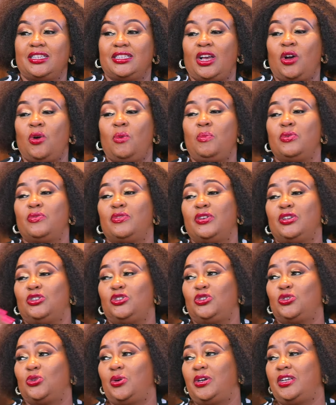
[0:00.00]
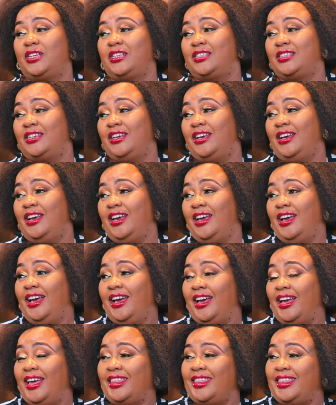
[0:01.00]
I hope you've enjoyed
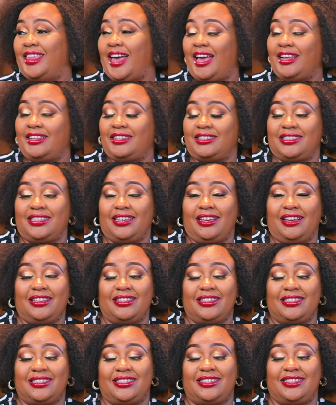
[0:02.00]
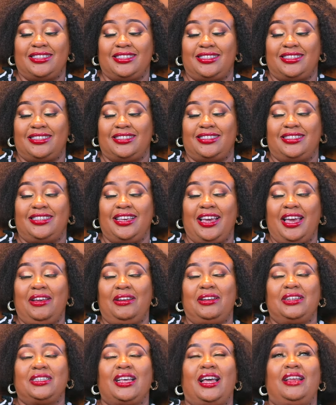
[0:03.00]
that. Here
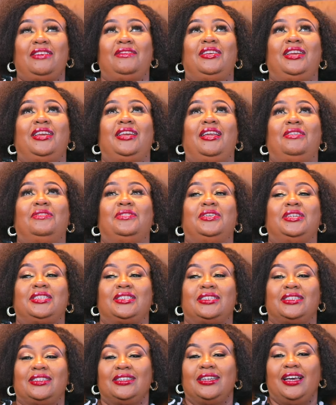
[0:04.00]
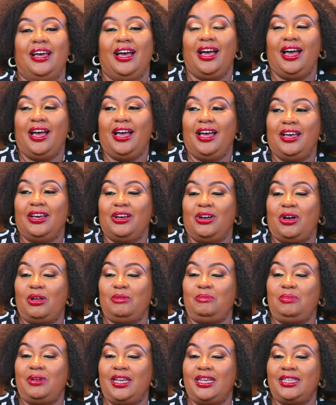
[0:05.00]
is, I love it. God
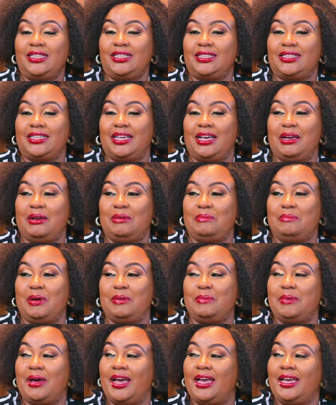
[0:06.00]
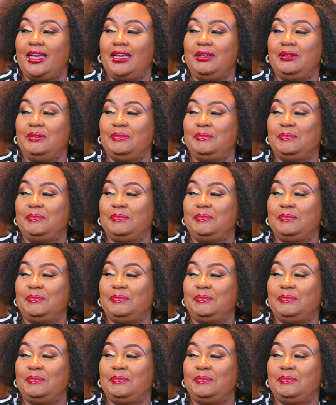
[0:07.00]
bless. Bye-bye.